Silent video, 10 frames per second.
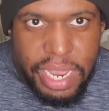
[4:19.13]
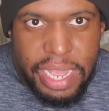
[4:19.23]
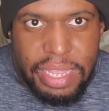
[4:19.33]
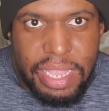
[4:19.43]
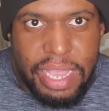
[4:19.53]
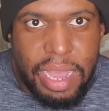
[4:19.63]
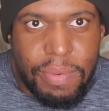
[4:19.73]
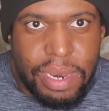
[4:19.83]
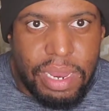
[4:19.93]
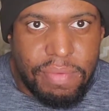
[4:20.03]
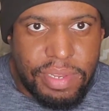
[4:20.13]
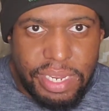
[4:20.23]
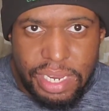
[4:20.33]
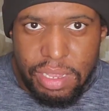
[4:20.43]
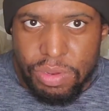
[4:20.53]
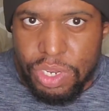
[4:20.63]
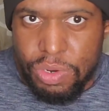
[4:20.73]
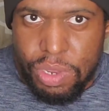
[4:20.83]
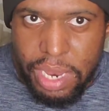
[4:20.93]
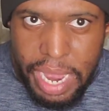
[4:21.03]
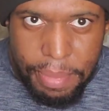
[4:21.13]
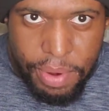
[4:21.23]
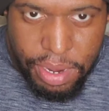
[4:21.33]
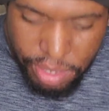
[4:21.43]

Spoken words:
I think I would love to see those two collaborate on